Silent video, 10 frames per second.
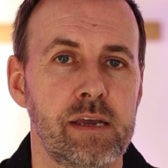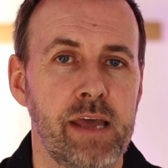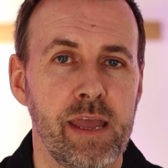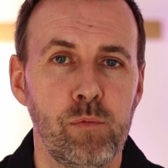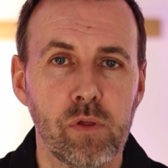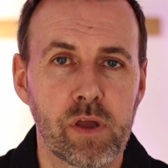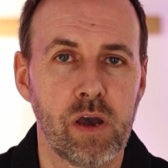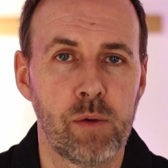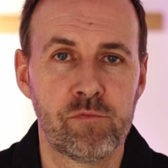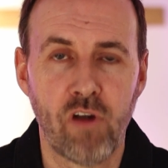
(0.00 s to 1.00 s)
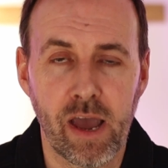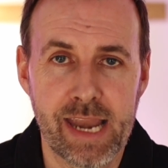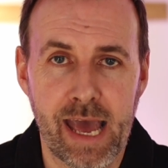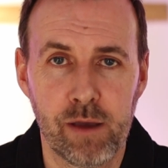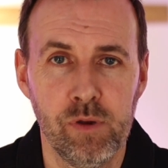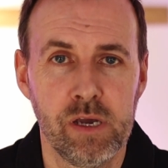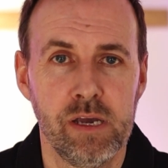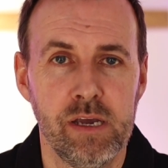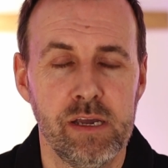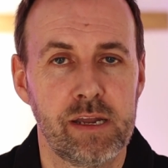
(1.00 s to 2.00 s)
And he will come right now
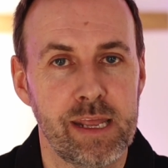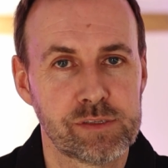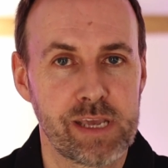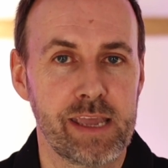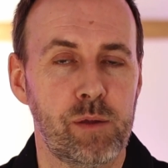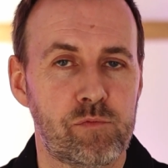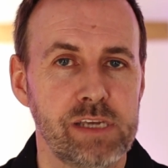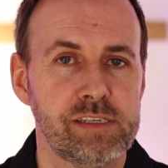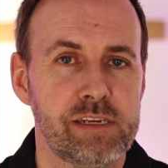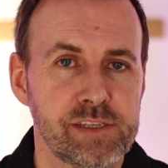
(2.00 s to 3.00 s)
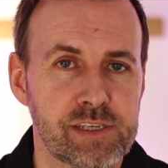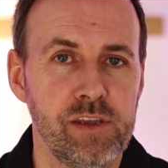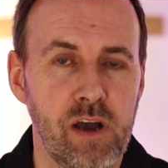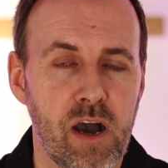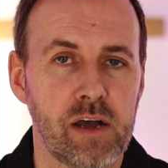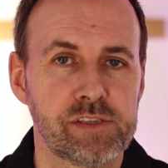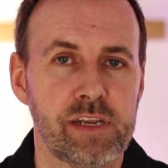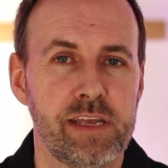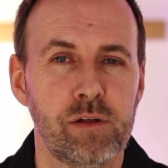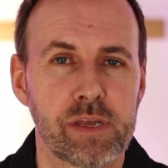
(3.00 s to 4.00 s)
and he'll take up residence in your heart
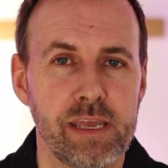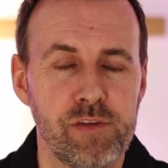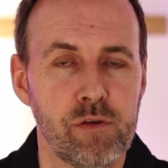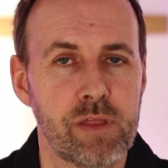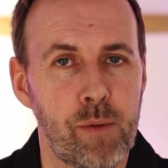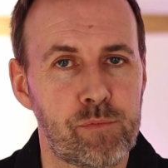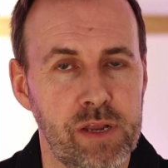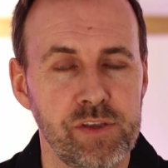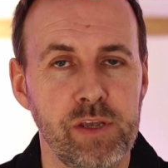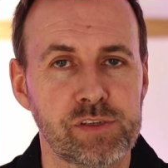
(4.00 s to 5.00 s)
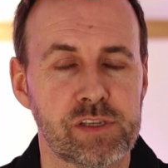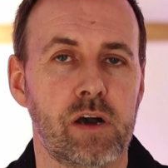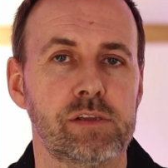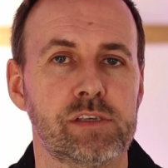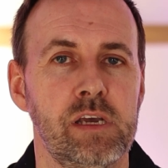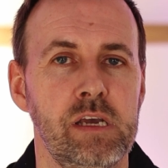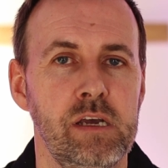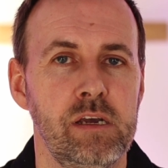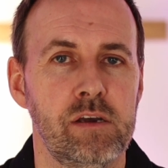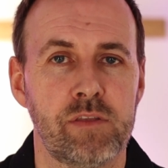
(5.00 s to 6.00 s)
and he'll give you that brand new start
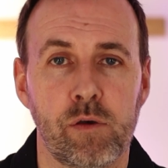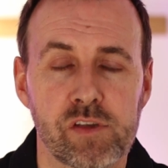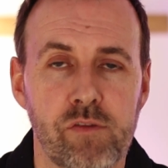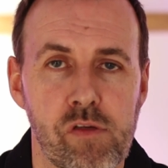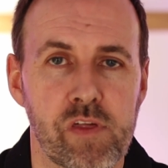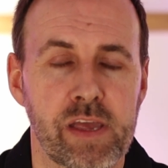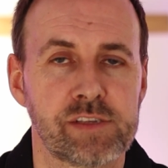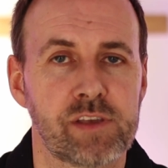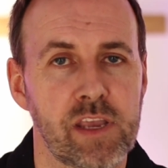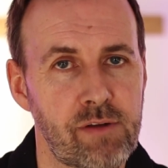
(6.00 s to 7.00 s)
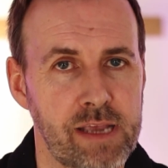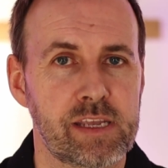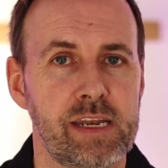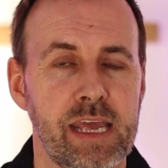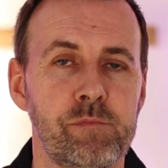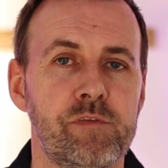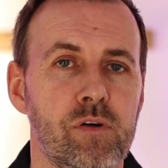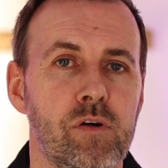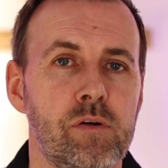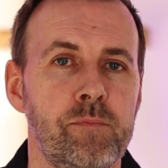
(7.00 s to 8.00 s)
and those other things that you're asking him
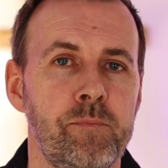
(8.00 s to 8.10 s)
for.